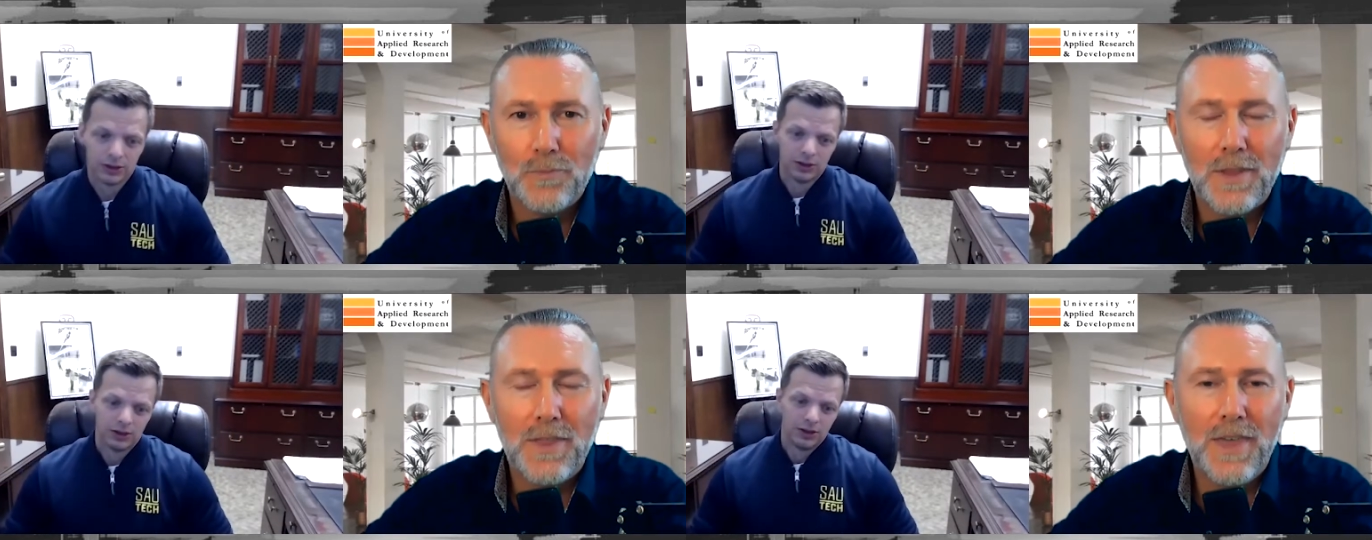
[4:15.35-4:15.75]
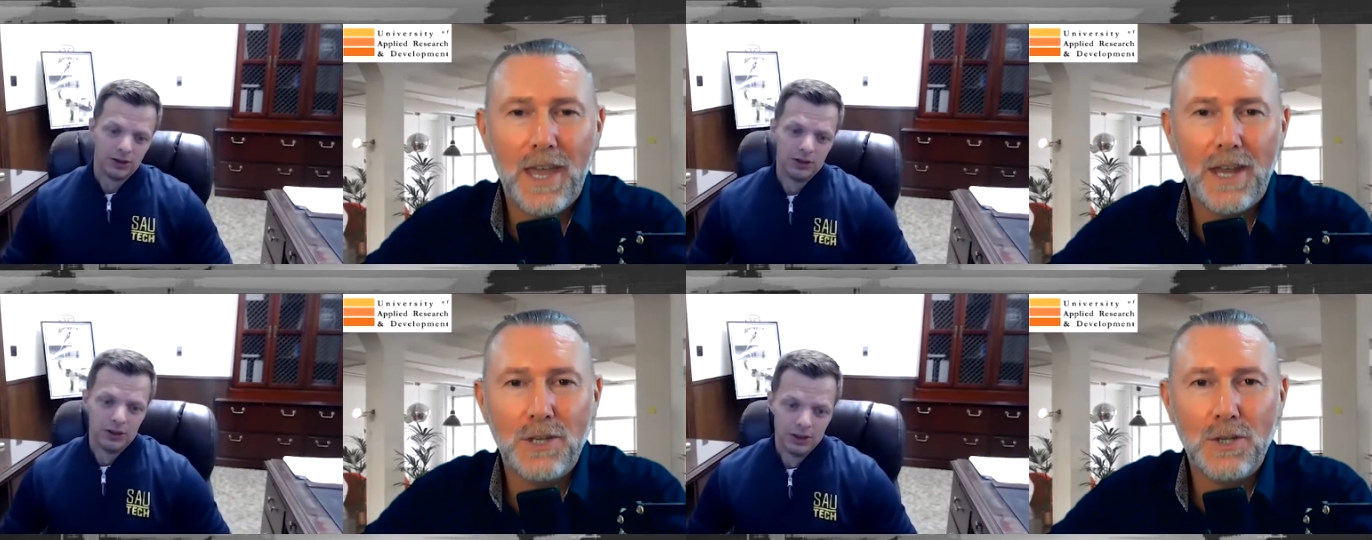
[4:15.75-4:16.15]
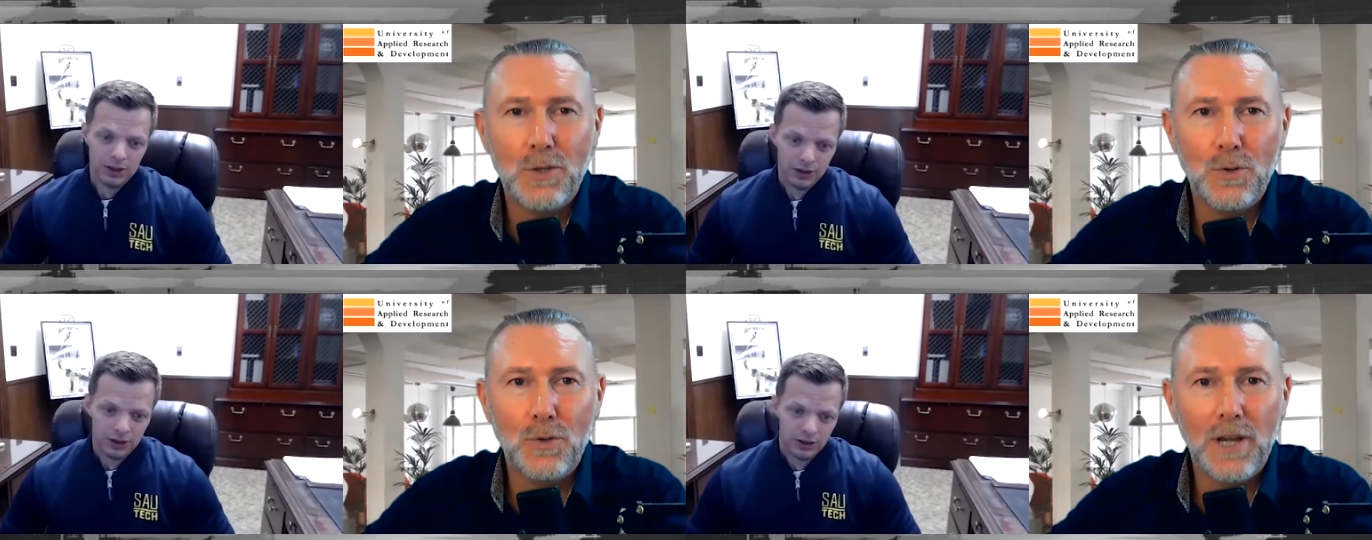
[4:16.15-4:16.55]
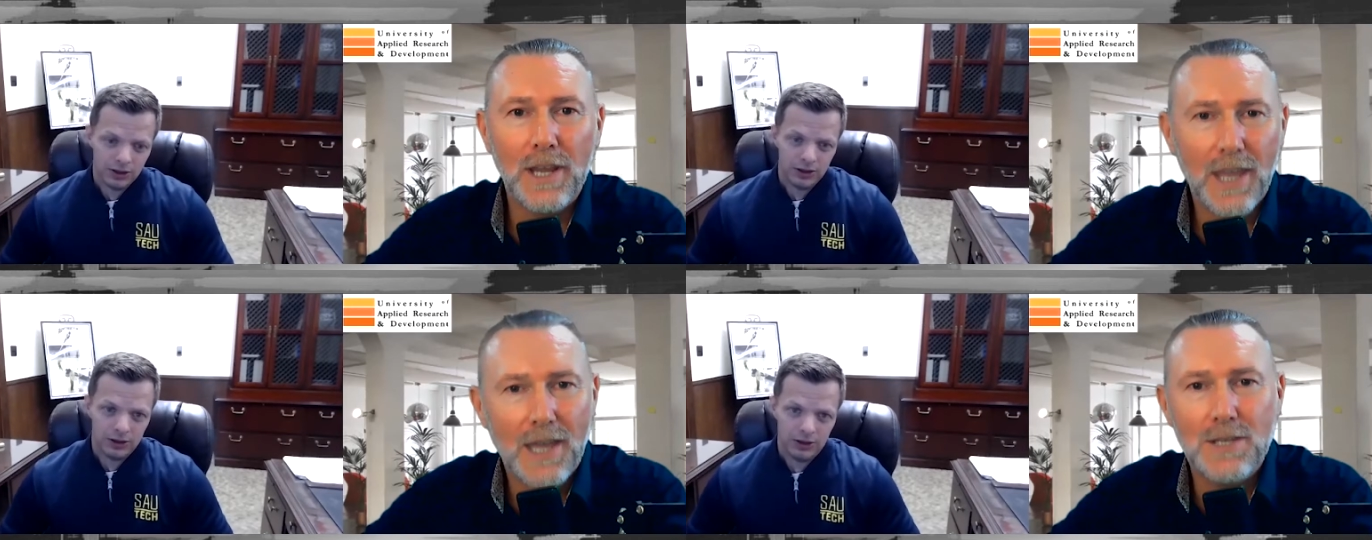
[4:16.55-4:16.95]
Speaker 1: that you
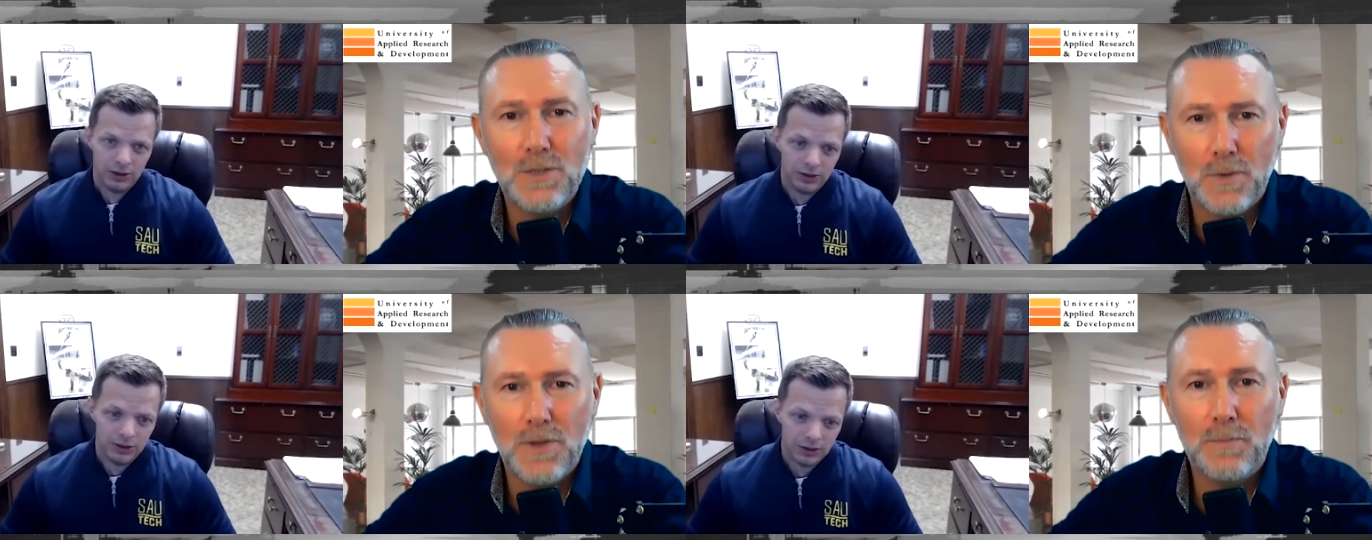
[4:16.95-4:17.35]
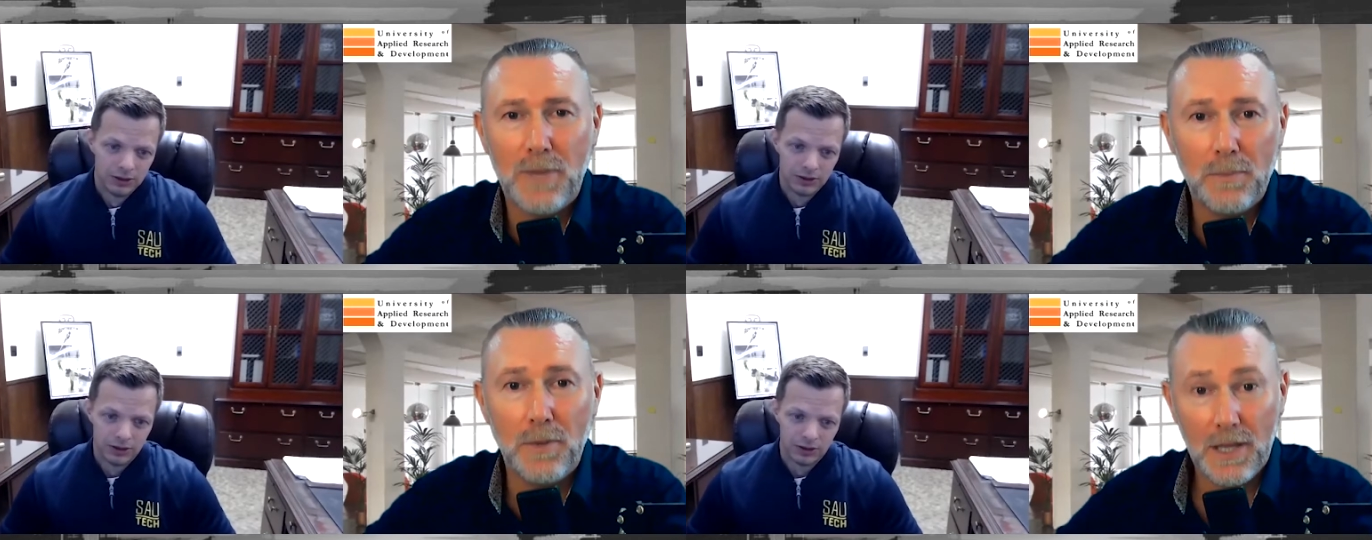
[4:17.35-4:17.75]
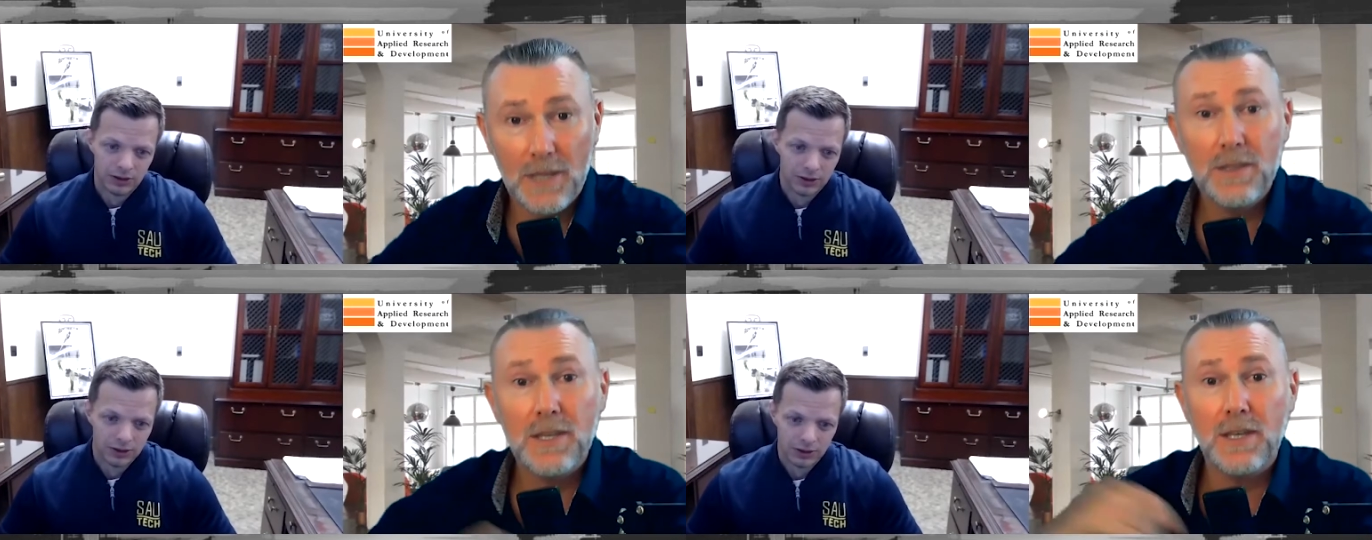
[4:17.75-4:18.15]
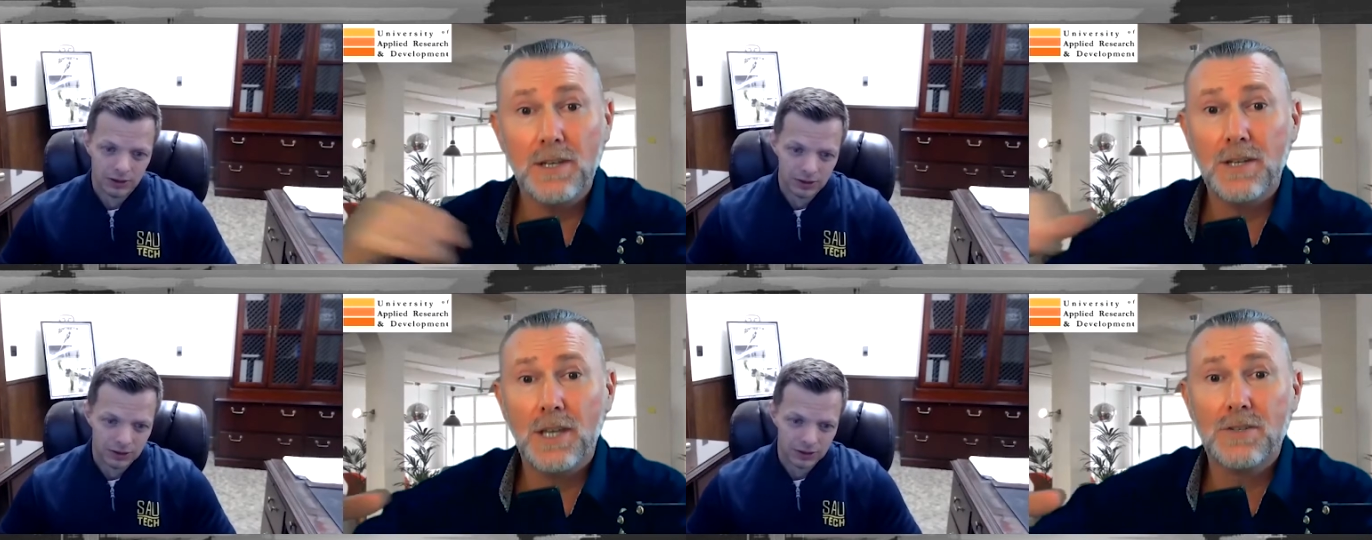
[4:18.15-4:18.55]
liaise with people in the
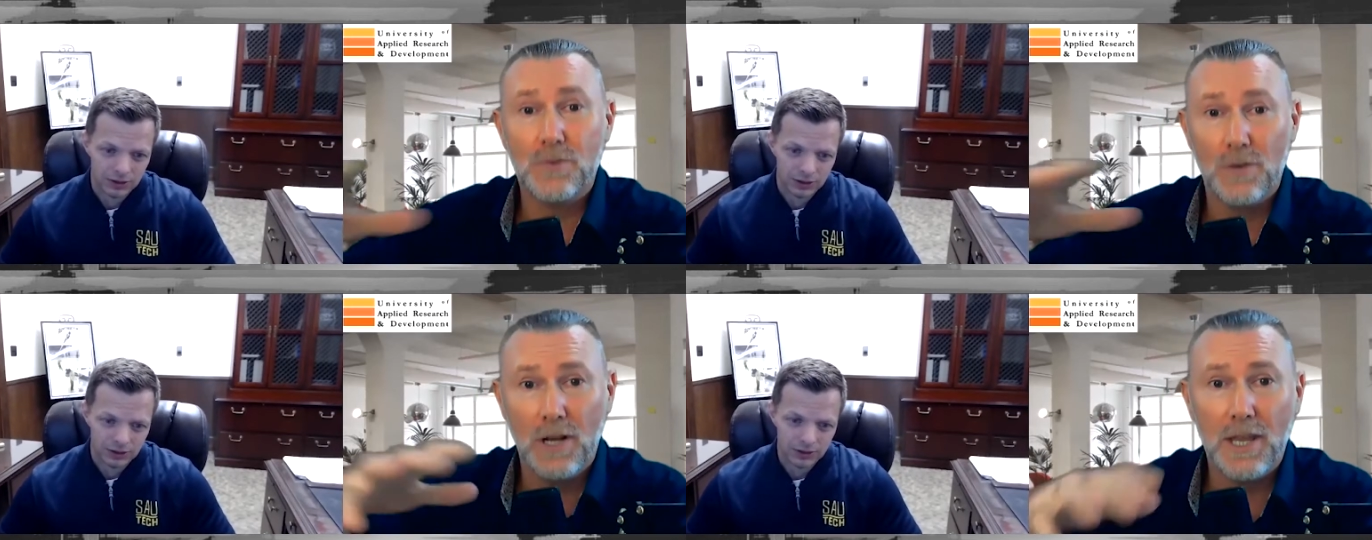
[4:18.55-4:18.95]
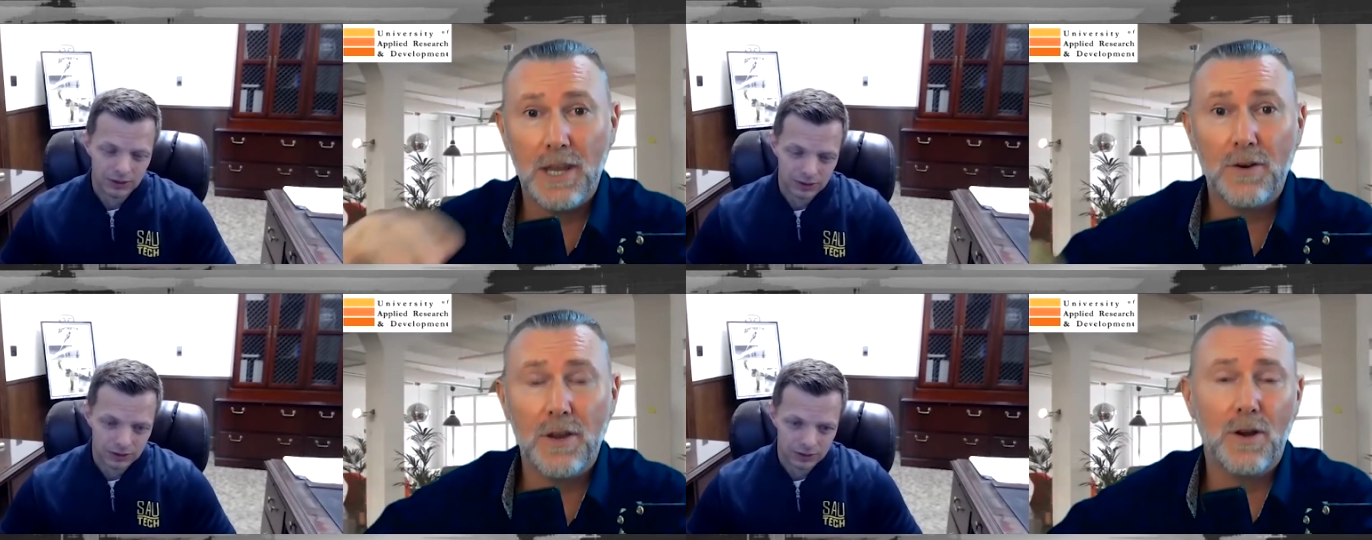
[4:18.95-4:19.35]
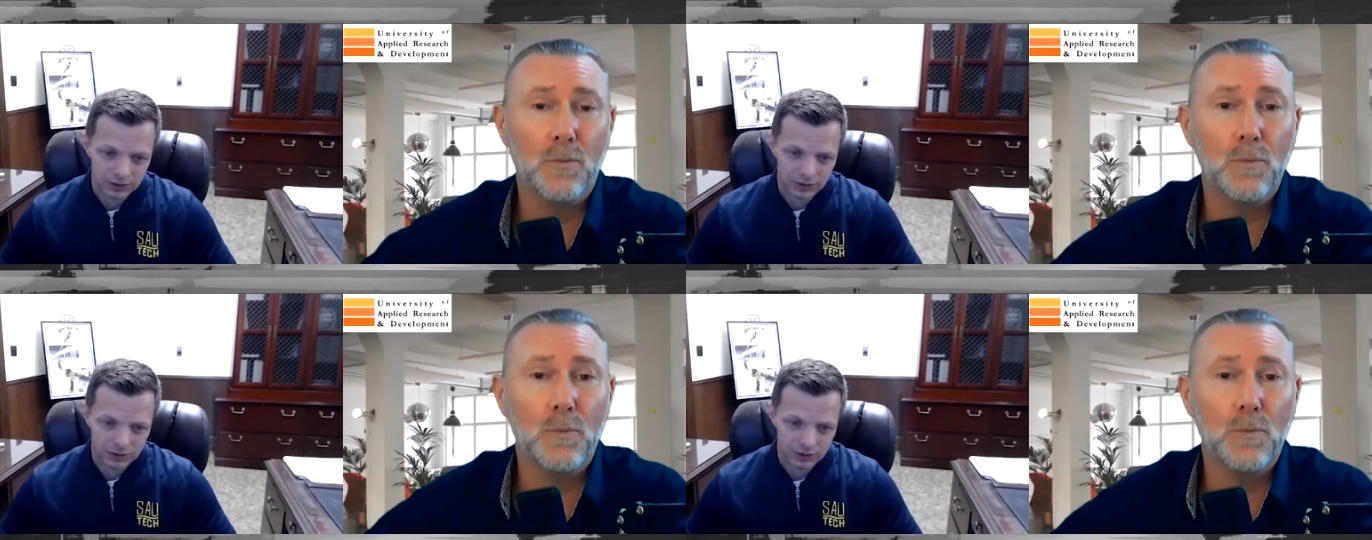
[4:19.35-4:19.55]
industrial area and